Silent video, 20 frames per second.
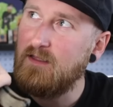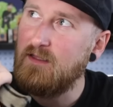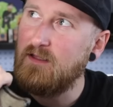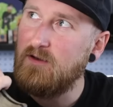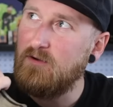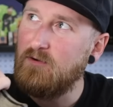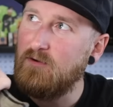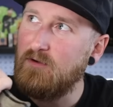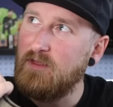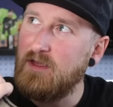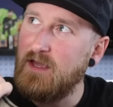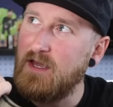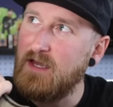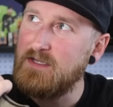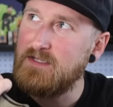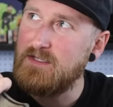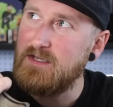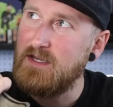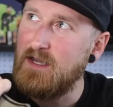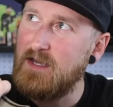the North
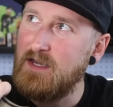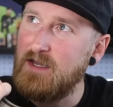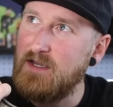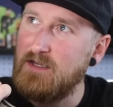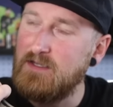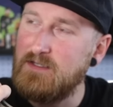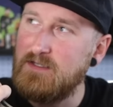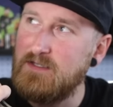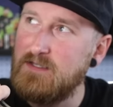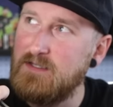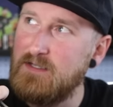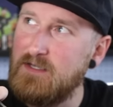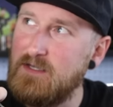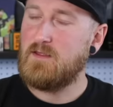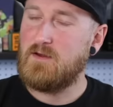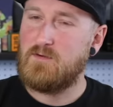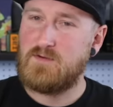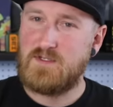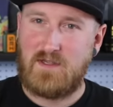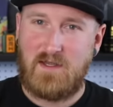Cascades.
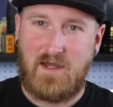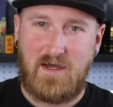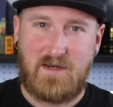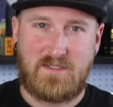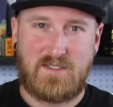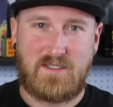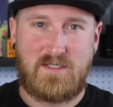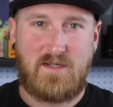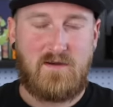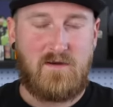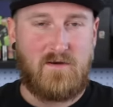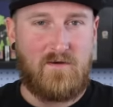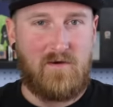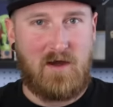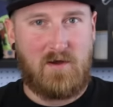There was a lot of snow.